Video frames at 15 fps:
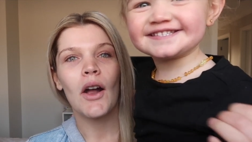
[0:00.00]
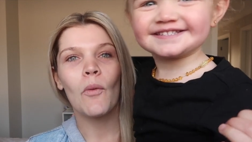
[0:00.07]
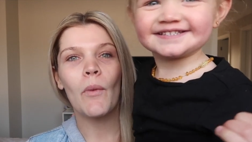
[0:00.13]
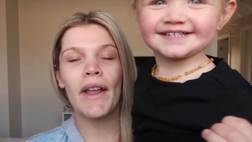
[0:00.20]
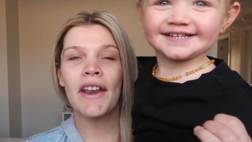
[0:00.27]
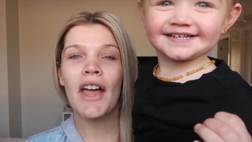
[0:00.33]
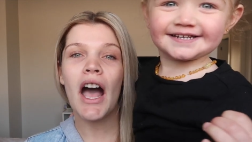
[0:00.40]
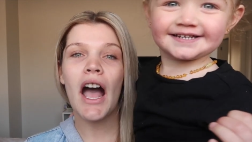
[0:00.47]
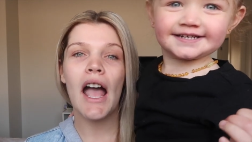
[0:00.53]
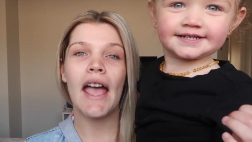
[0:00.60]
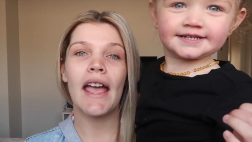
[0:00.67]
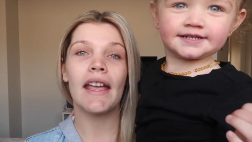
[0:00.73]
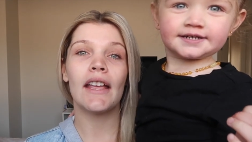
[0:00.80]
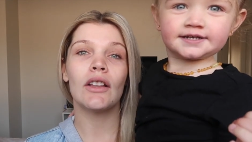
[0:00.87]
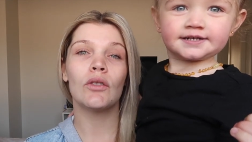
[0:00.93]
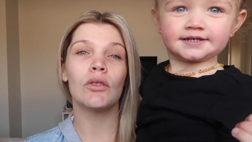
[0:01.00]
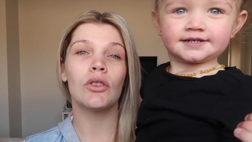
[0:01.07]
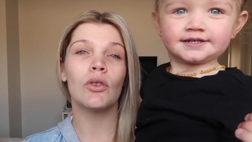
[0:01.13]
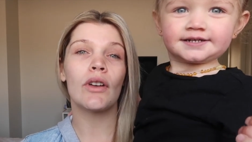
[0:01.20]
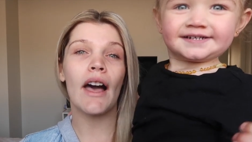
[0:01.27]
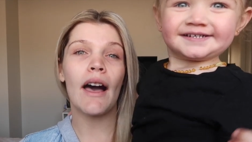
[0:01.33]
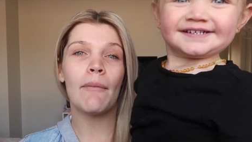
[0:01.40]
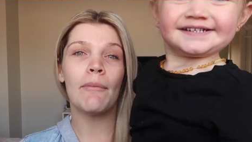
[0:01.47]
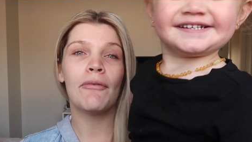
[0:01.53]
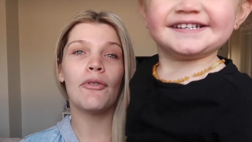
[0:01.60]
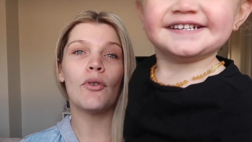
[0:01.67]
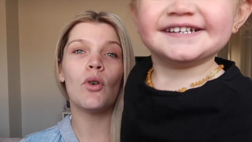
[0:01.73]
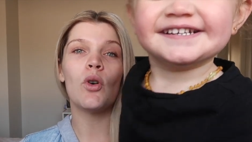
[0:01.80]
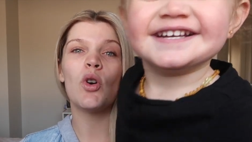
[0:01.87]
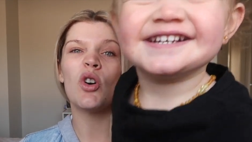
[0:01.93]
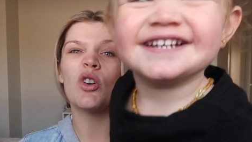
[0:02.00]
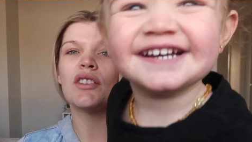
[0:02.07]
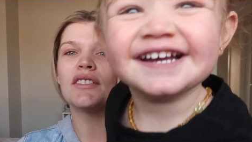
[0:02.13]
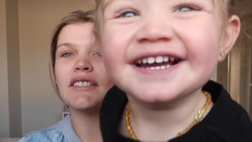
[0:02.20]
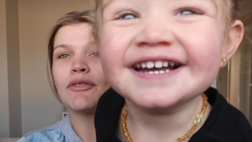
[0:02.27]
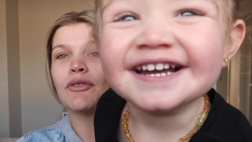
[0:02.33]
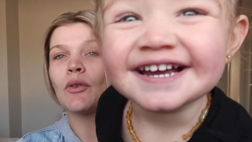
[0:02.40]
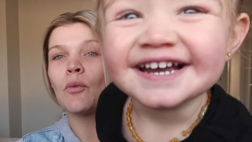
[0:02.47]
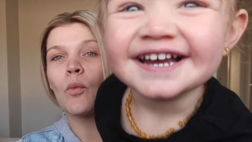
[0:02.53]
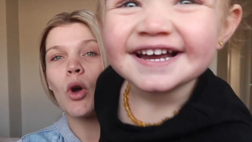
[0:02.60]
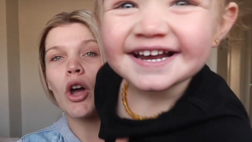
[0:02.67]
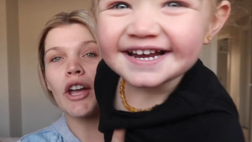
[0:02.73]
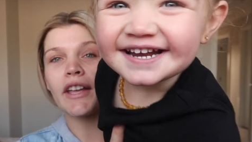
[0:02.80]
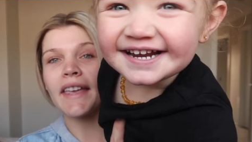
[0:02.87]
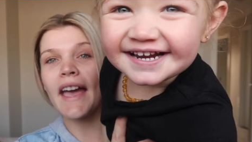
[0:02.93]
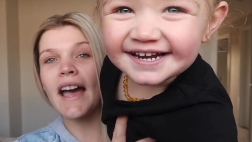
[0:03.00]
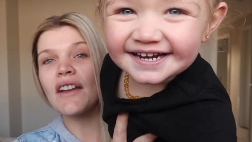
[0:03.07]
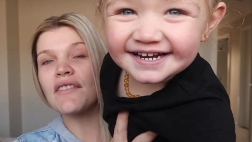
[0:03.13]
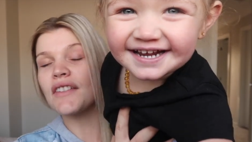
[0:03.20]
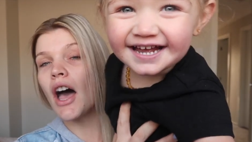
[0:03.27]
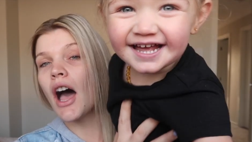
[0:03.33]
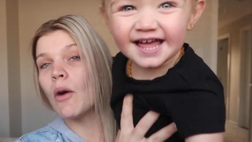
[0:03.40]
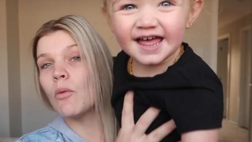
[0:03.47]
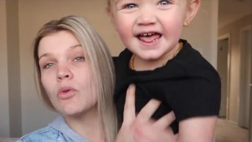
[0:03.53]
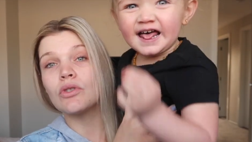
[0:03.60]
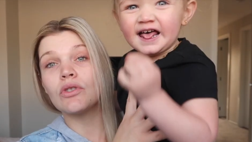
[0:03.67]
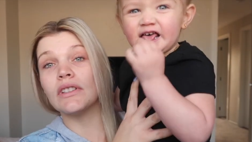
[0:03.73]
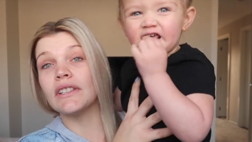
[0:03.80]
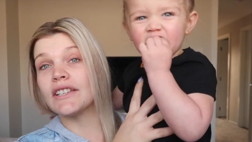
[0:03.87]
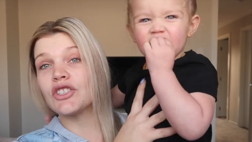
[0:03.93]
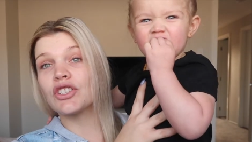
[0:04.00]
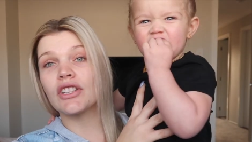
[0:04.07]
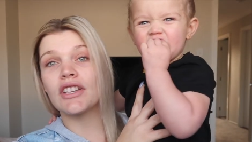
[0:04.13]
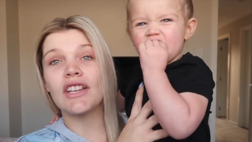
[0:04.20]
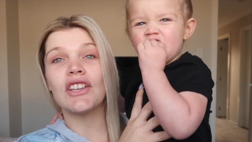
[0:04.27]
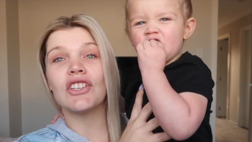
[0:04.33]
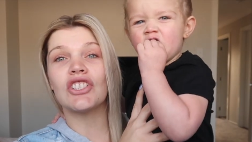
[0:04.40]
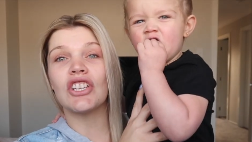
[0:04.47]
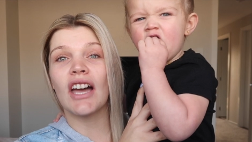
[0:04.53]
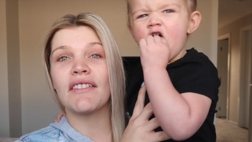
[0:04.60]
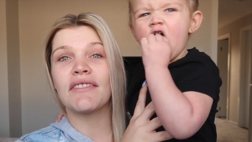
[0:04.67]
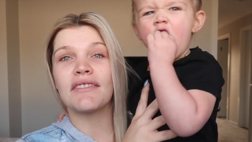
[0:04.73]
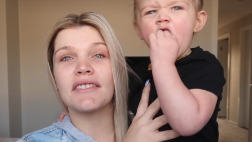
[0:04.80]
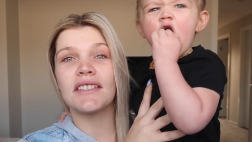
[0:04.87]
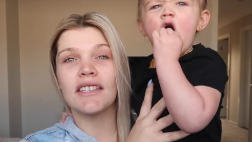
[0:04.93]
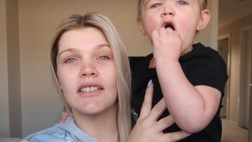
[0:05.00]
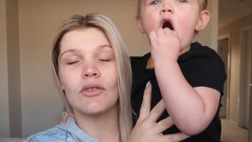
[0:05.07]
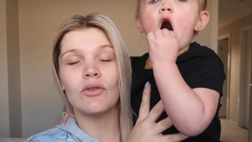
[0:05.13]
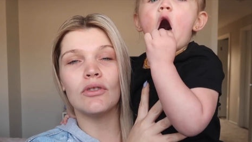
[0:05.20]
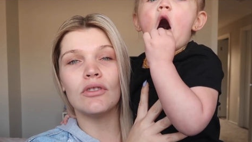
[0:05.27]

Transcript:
Speaker 1: When I look up for different workouts, I will literally just